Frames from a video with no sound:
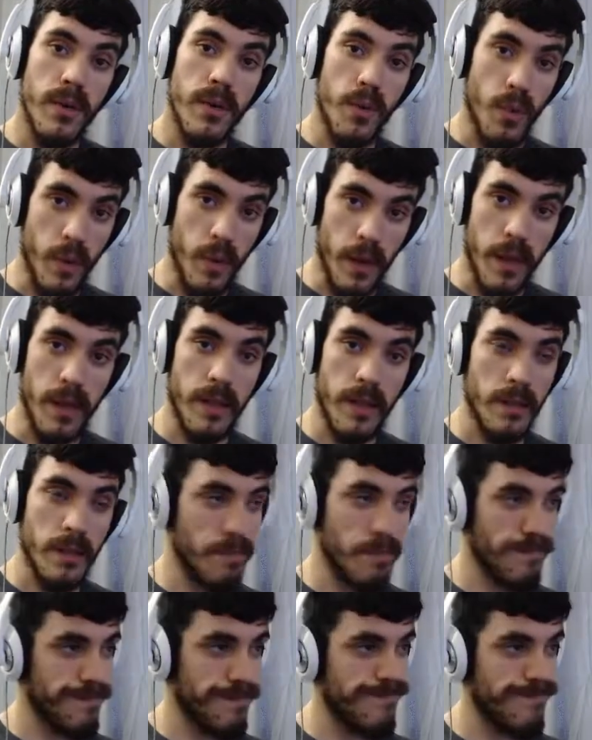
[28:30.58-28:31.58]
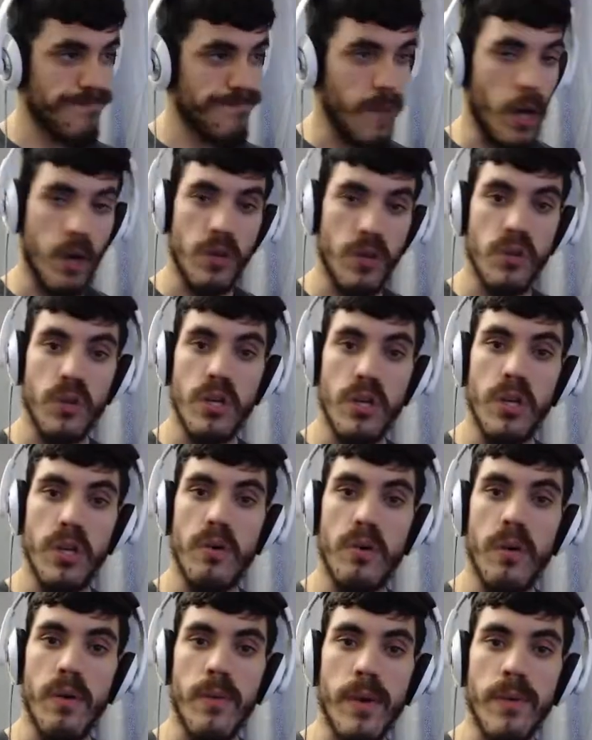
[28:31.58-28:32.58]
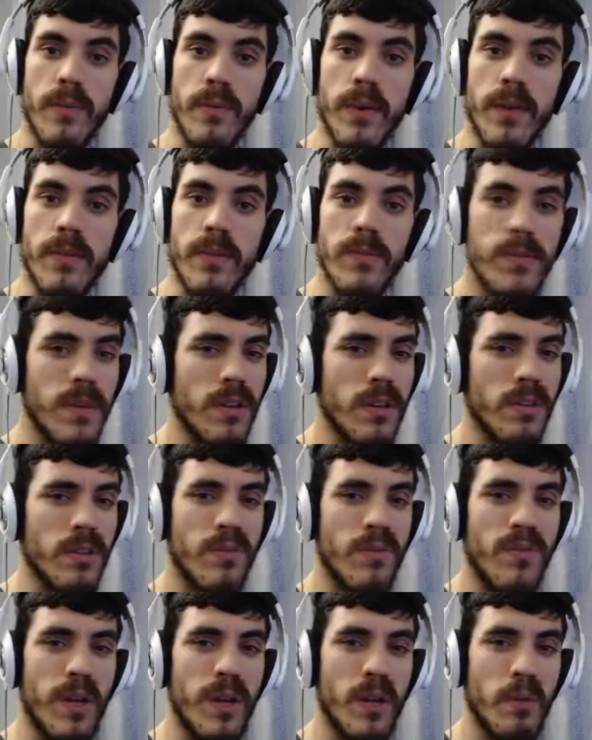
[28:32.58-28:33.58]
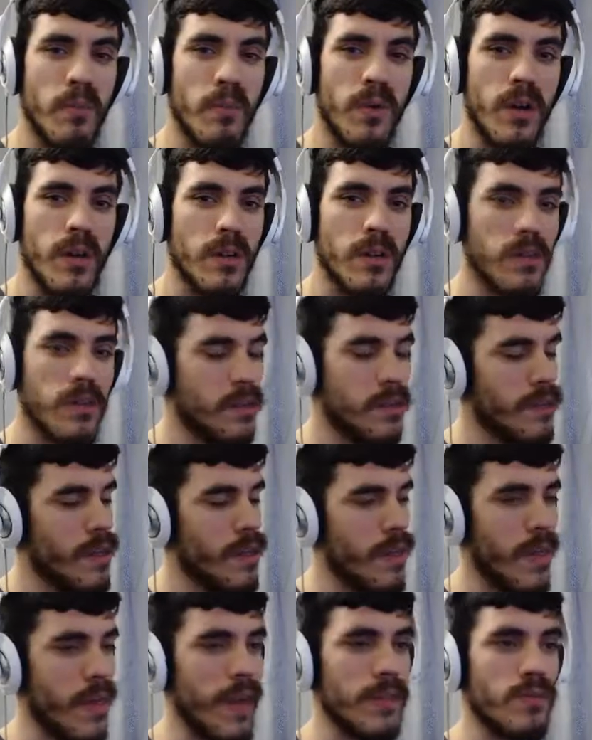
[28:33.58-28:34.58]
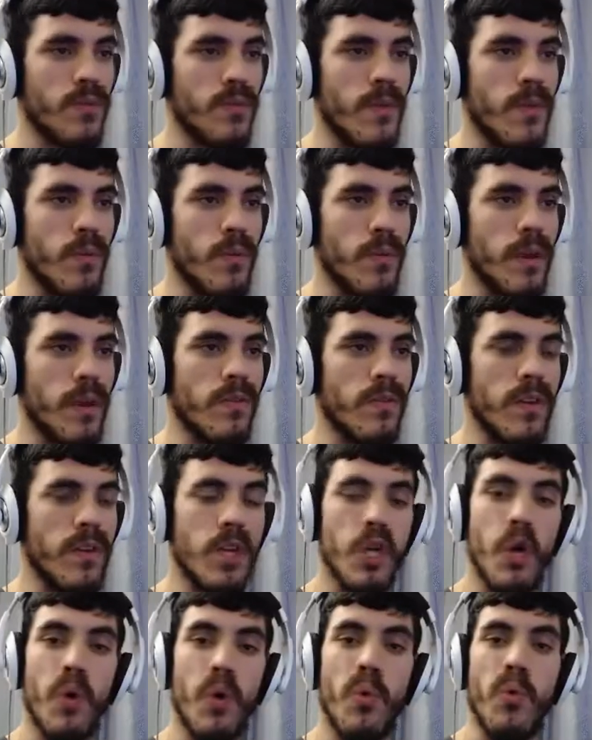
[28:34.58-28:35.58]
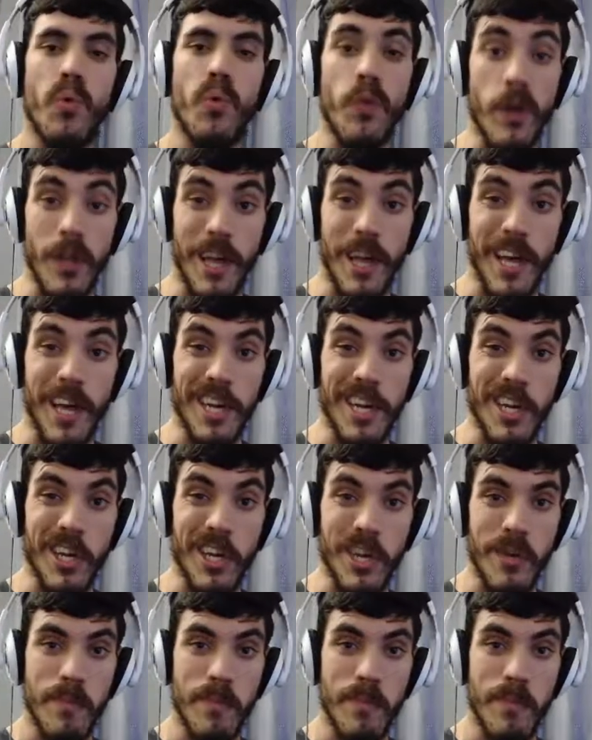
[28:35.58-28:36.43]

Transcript: Well, I'll continue, and when we finish the final product, that's when the real video will end.